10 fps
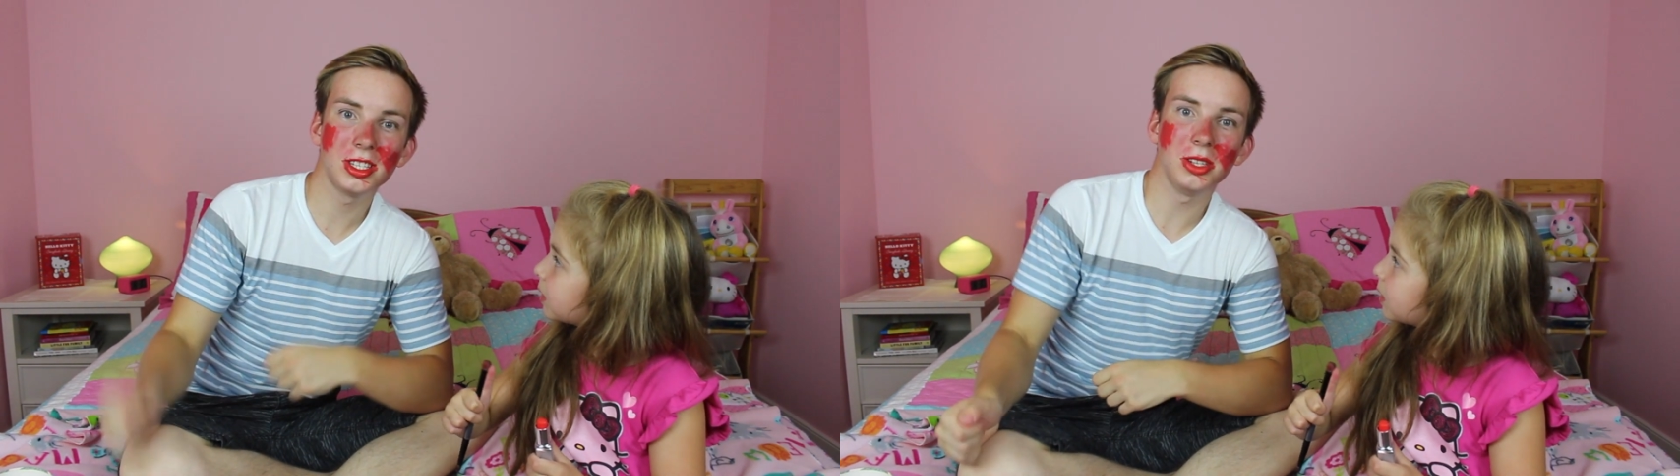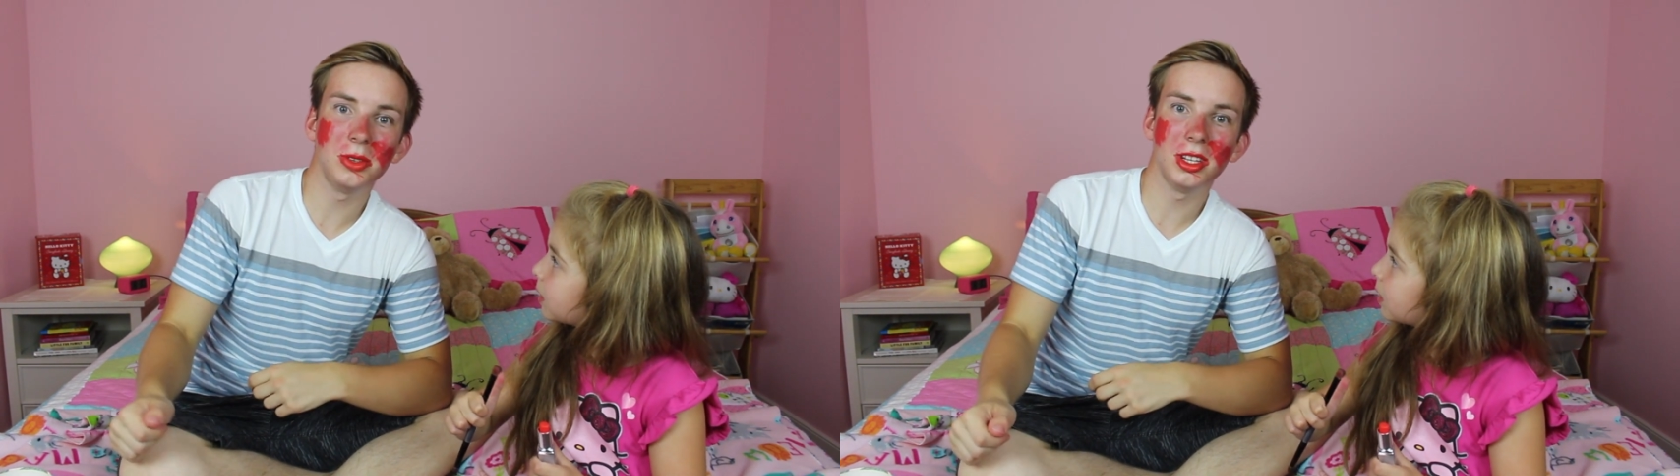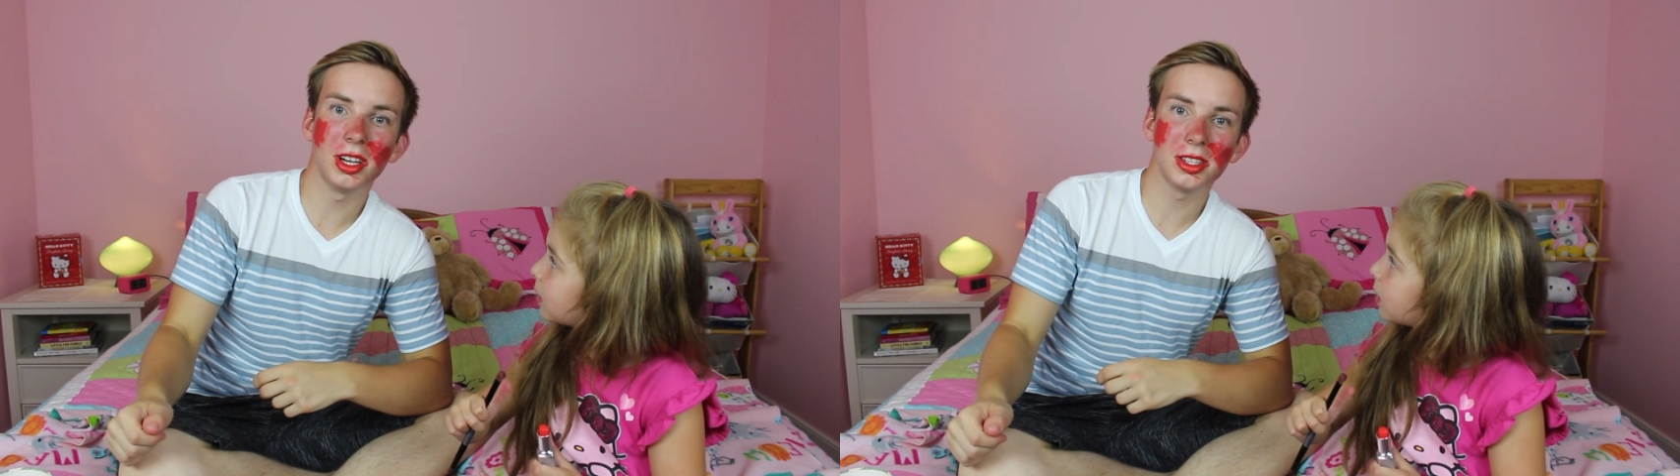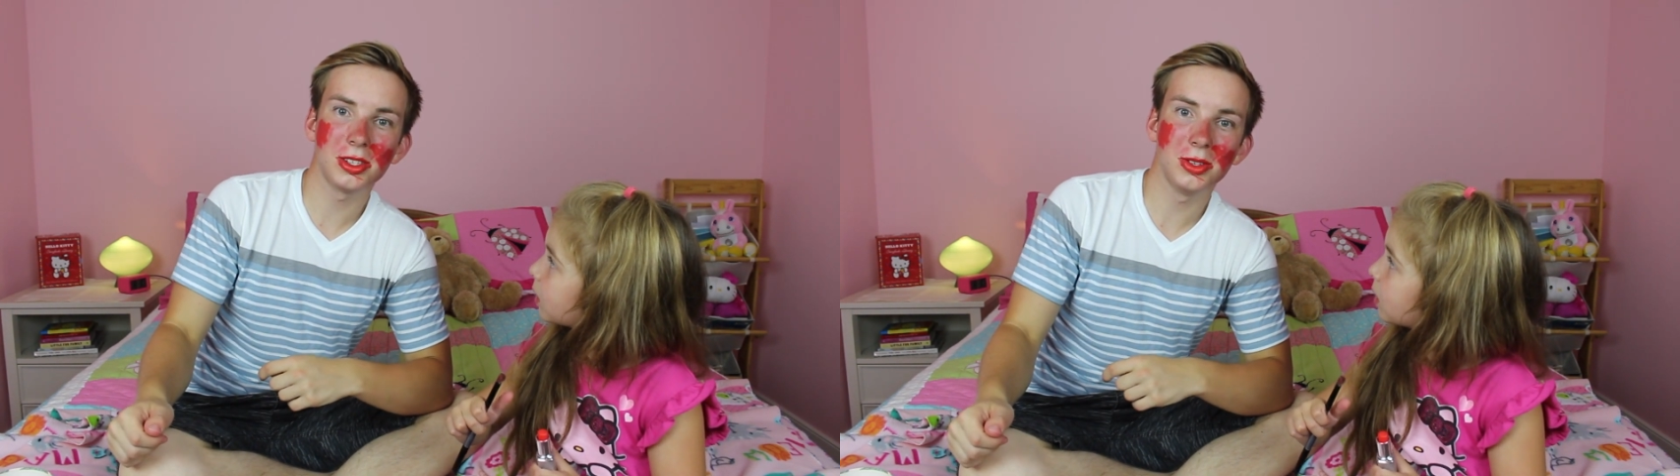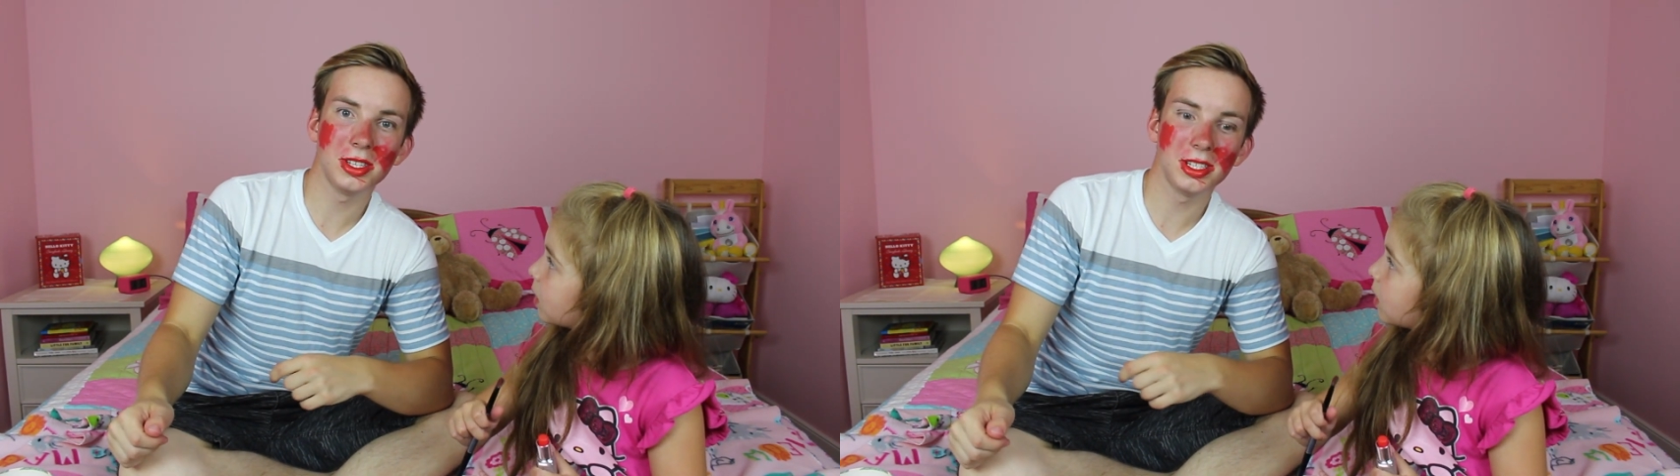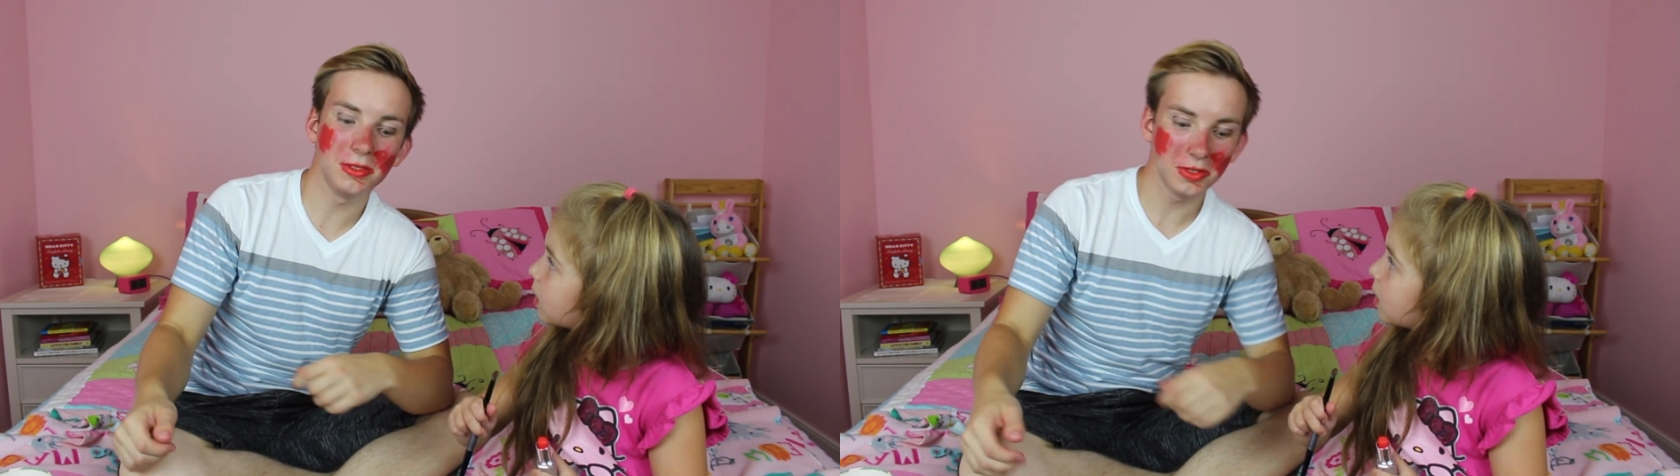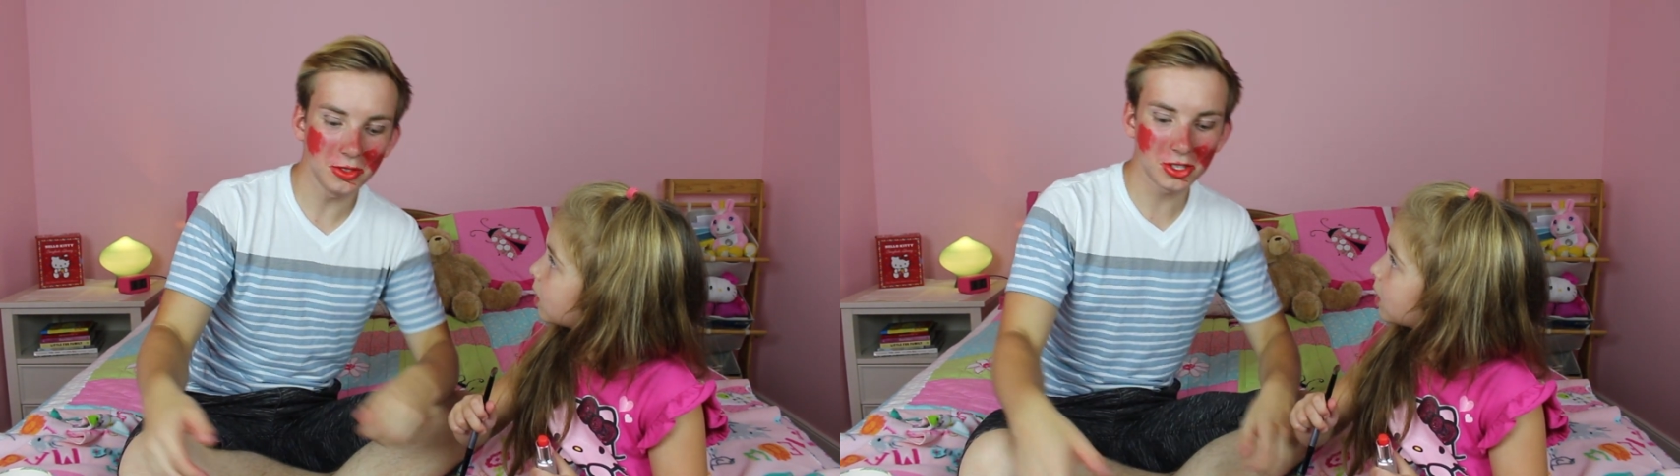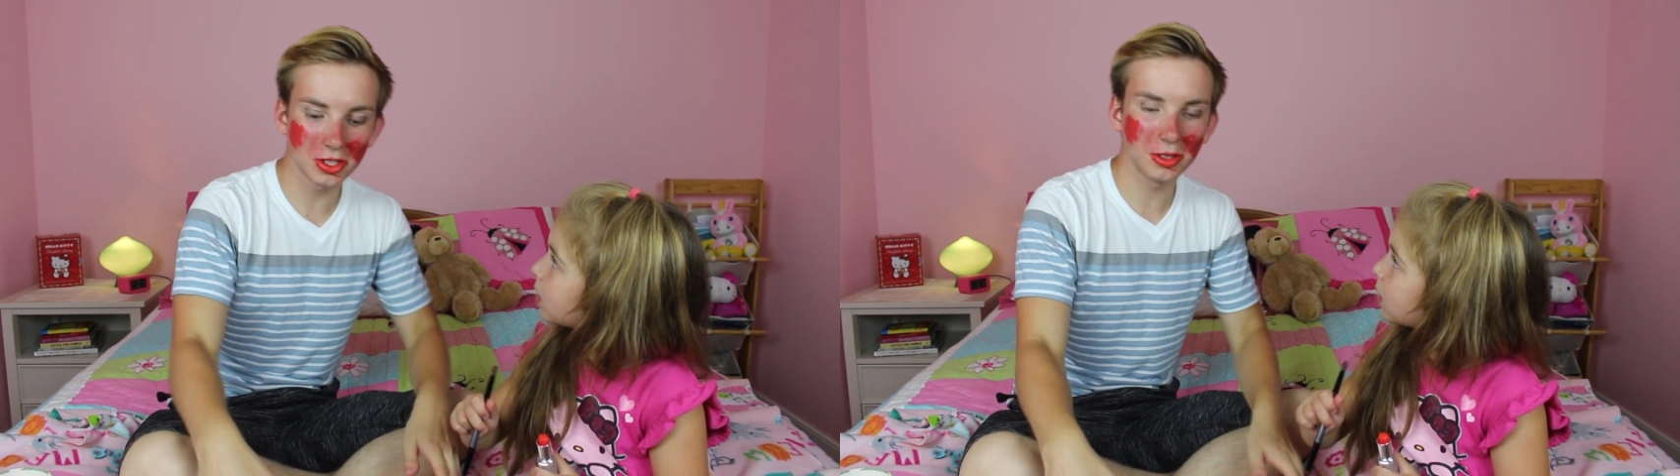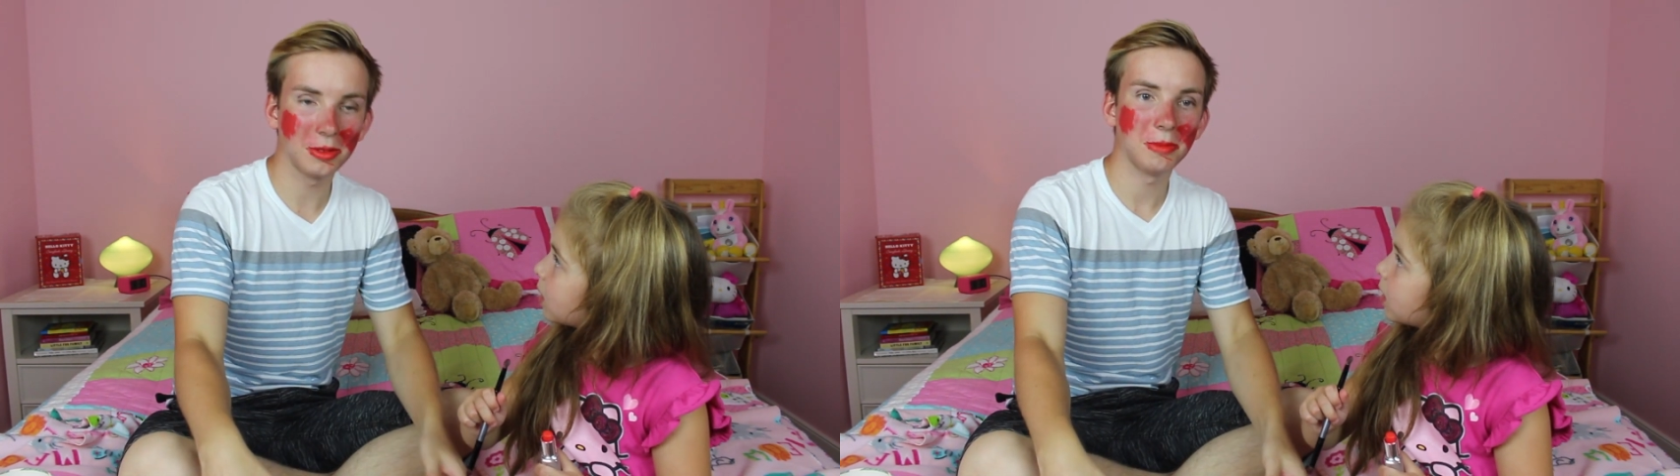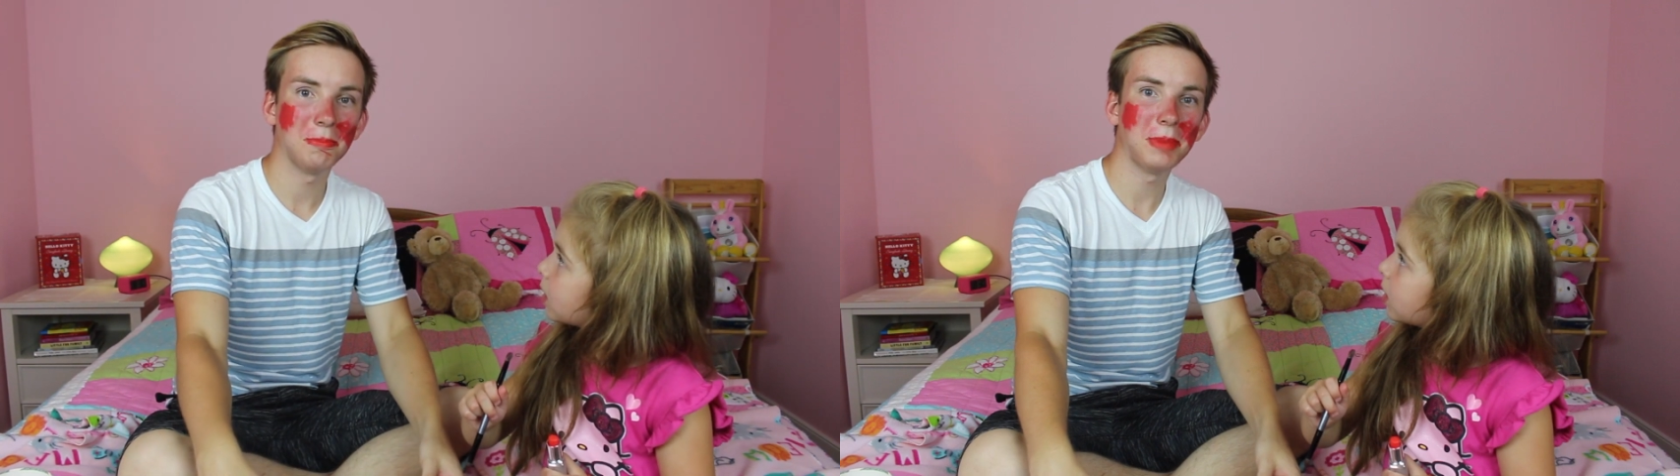see you in the not so distant future.
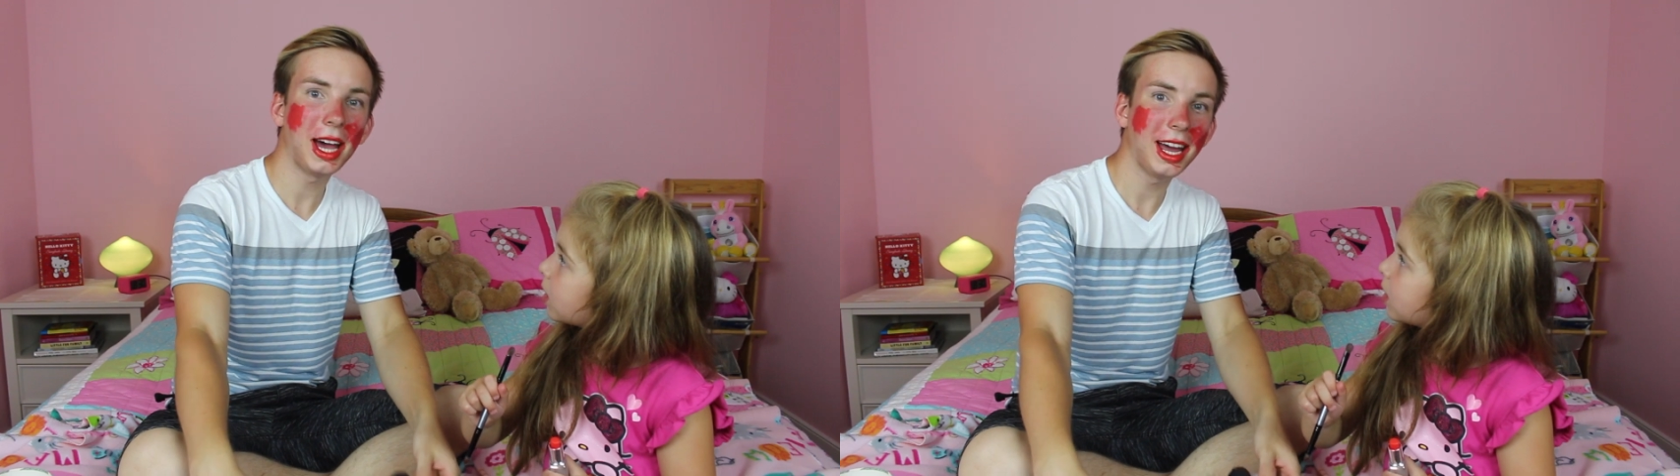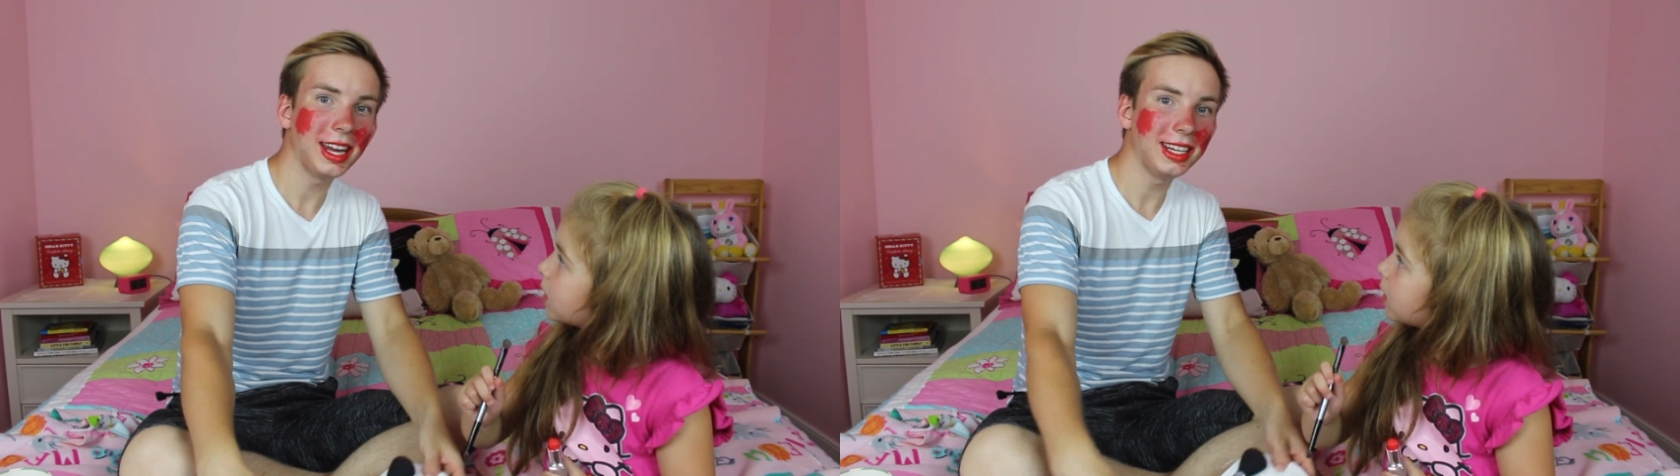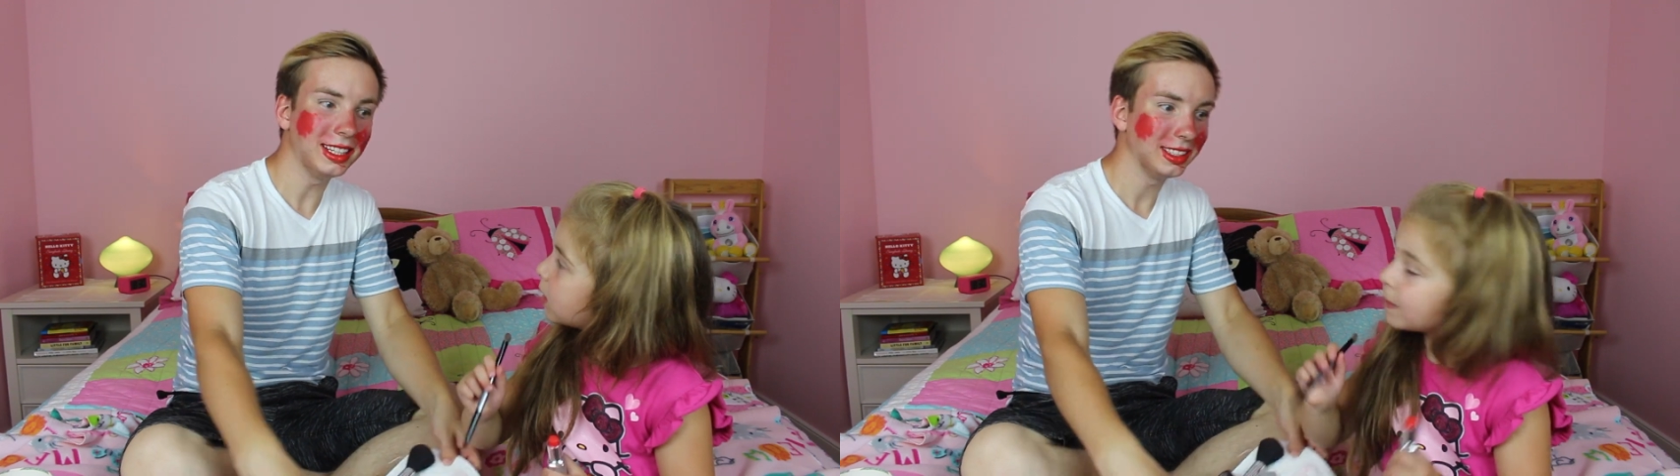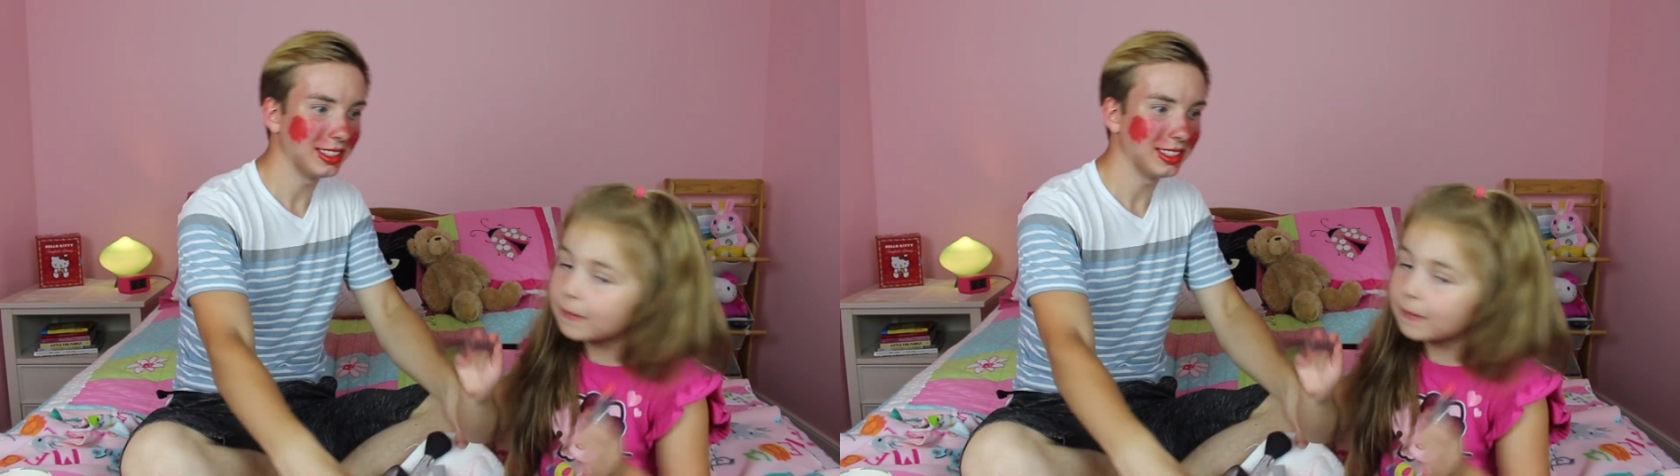Bye.